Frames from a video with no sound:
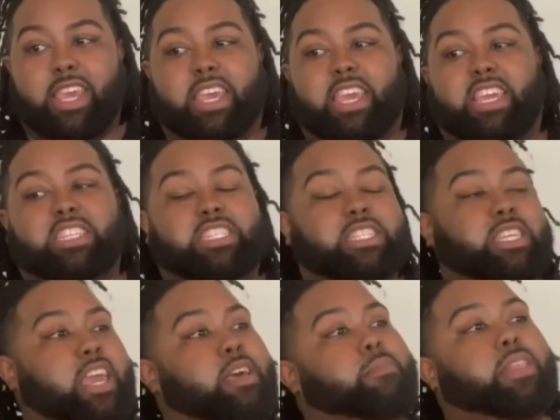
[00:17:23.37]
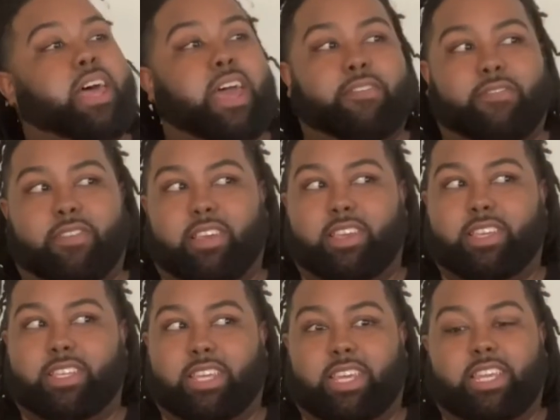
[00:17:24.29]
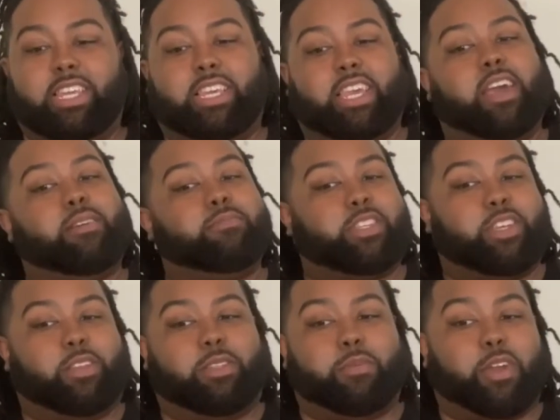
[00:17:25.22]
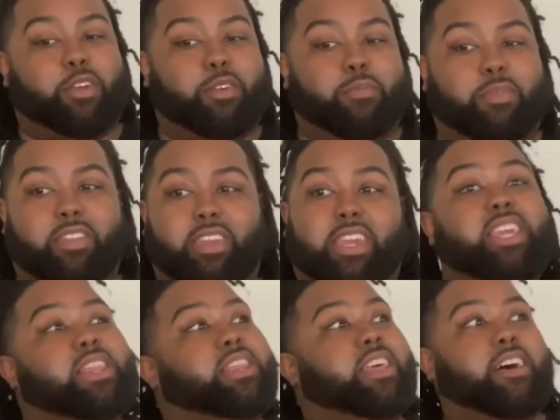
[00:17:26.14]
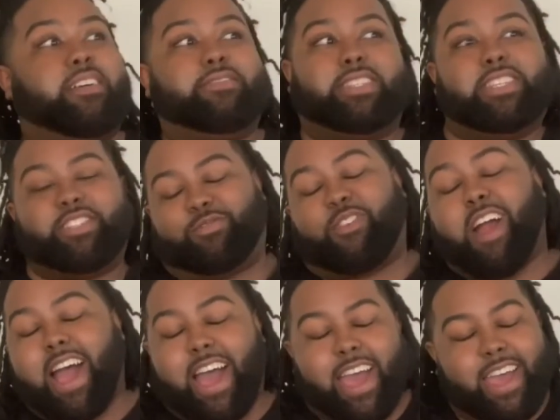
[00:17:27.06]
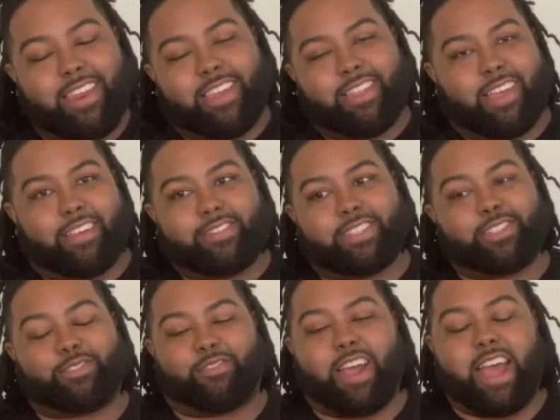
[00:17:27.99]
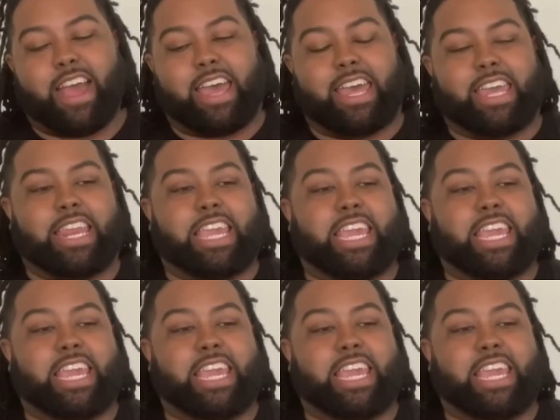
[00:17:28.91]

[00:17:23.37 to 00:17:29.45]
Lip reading: and he just kept laughing, and he kept telling my grandmother, he loves this ride, he loves this ride.